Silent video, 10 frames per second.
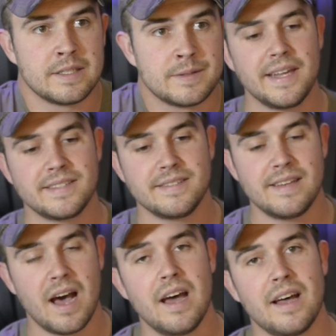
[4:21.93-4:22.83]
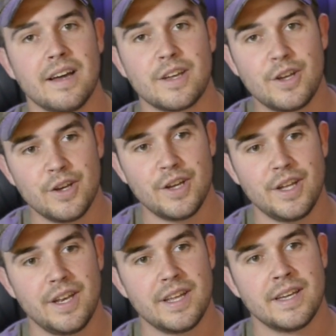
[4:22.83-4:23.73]
it's not a
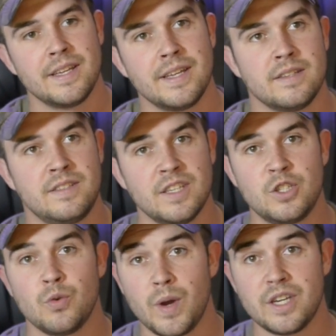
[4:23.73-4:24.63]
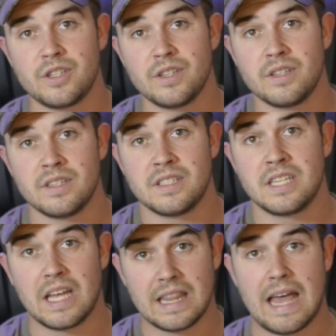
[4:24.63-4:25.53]
good situation
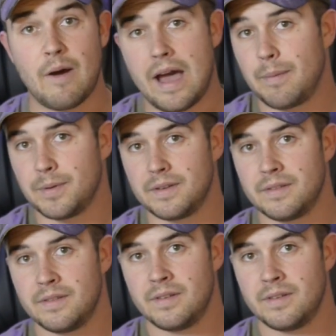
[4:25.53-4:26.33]
to allow happen.